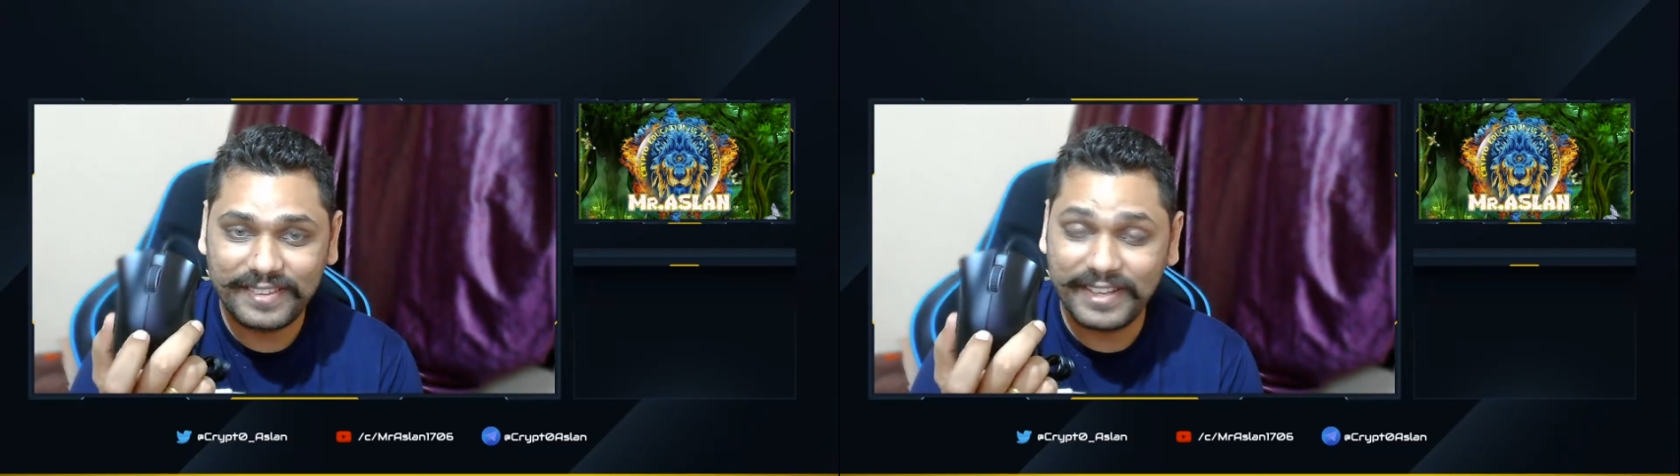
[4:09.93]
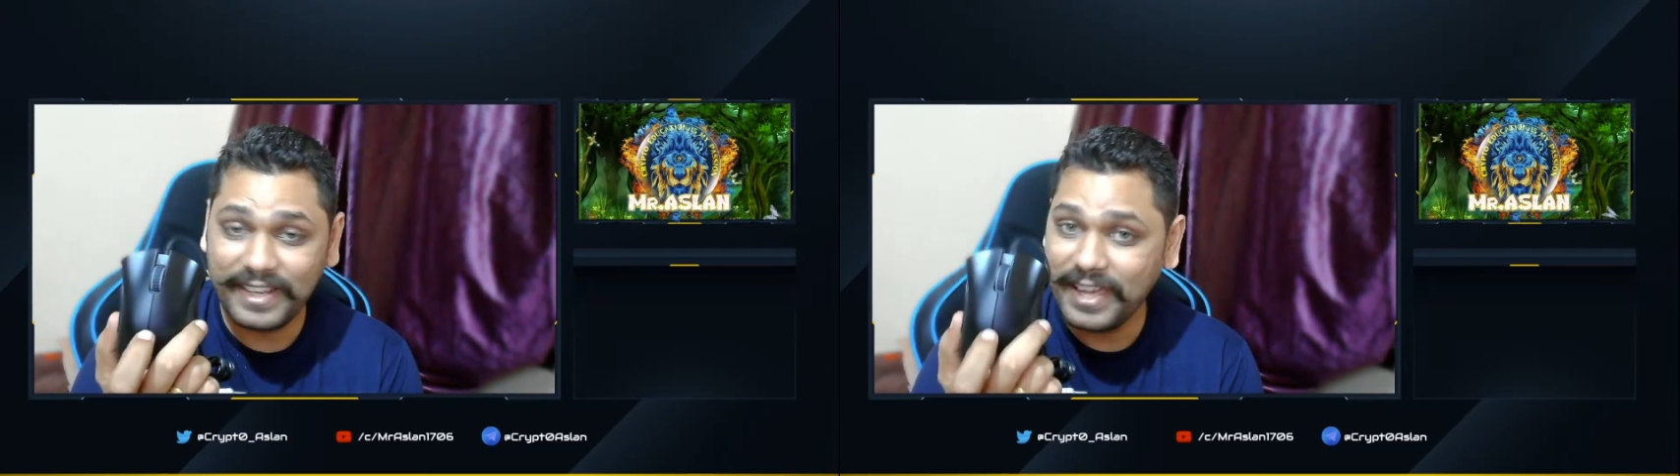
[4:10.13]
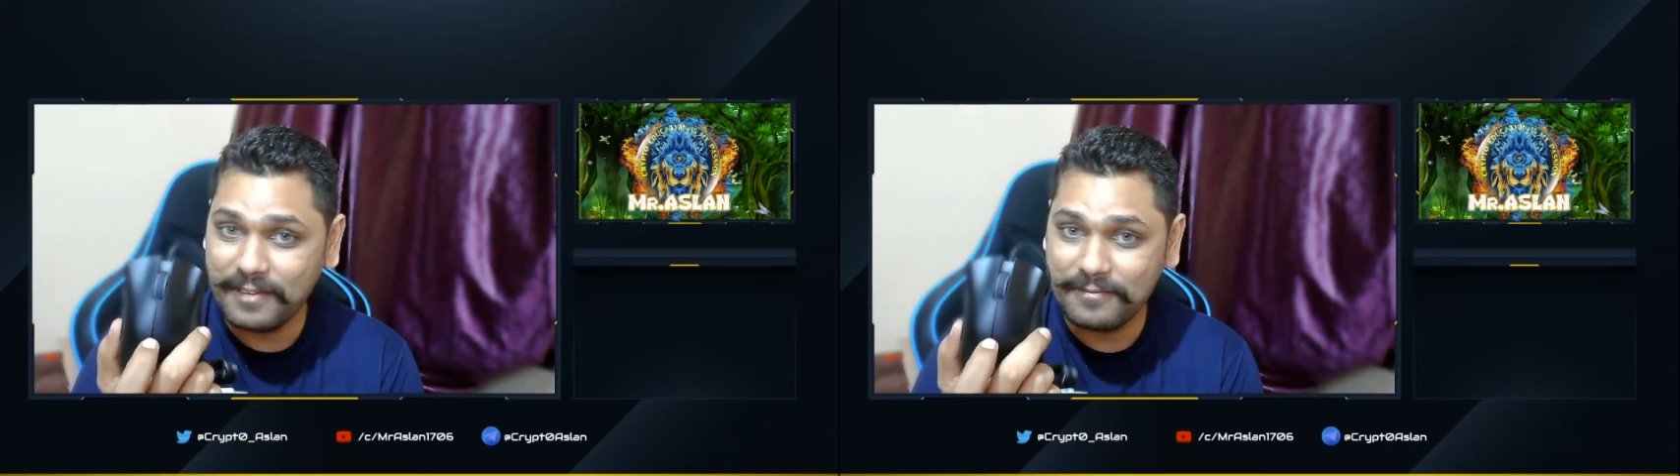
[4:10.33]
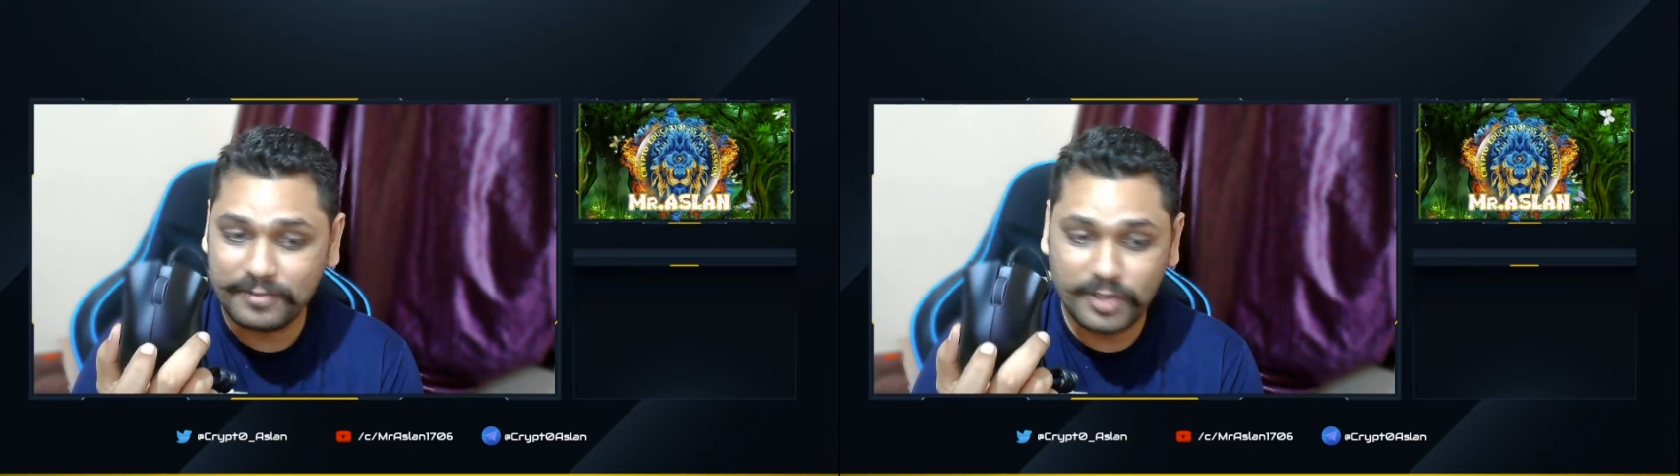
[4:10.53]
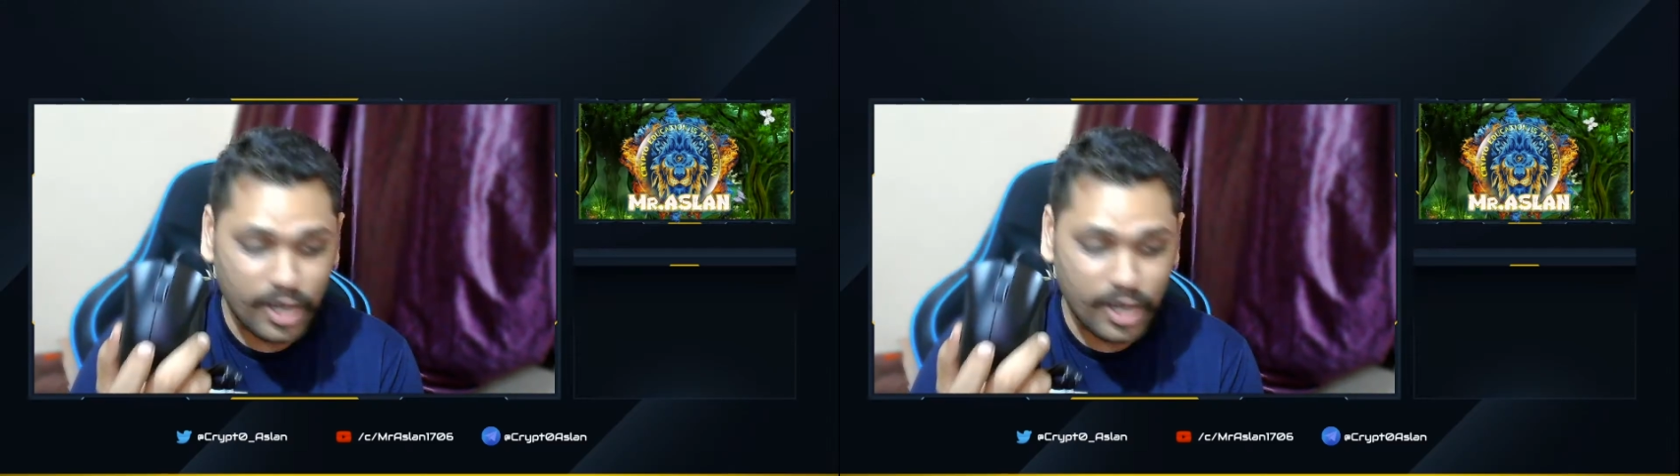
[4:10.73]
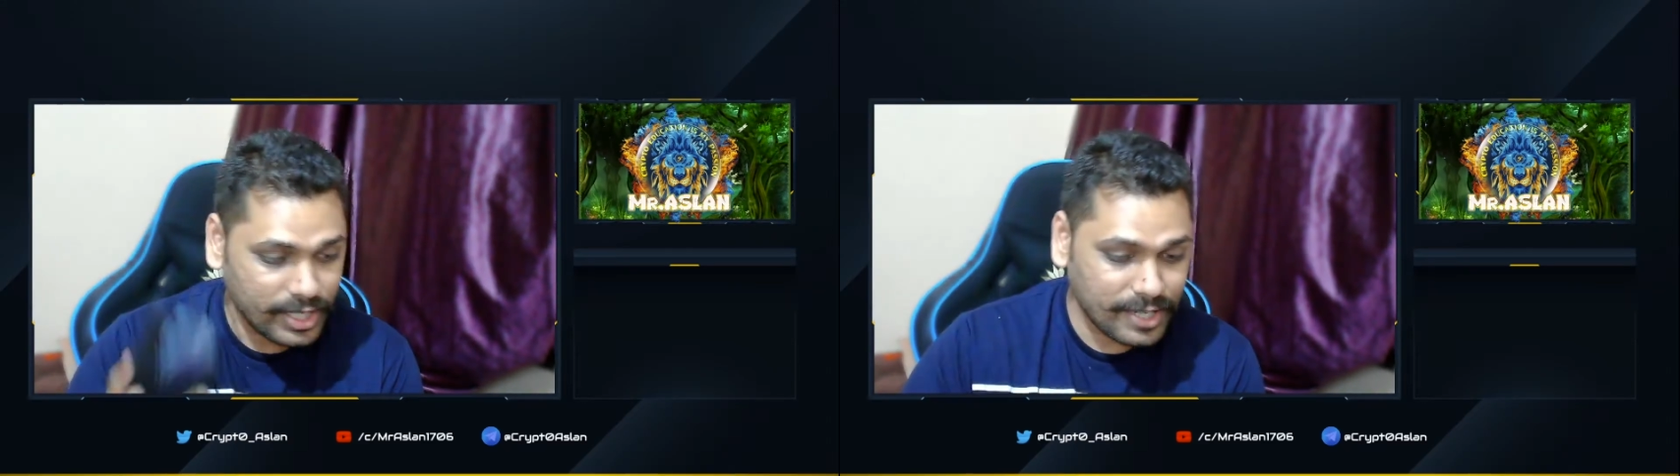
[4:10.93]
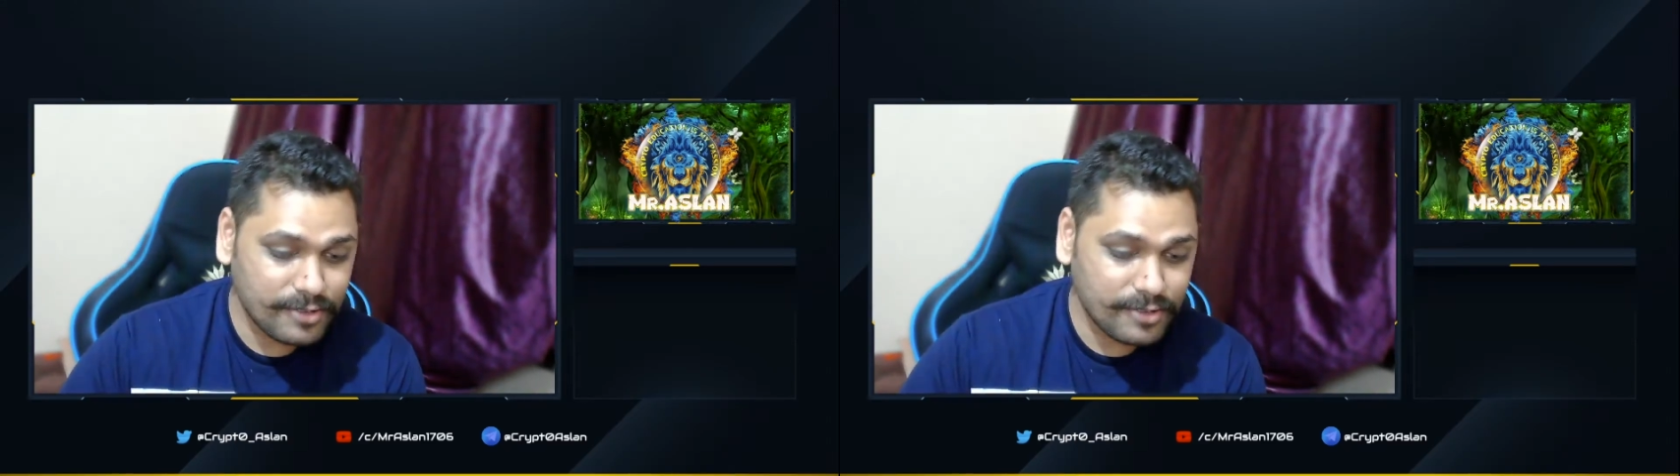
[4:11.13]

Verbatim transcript: that I have got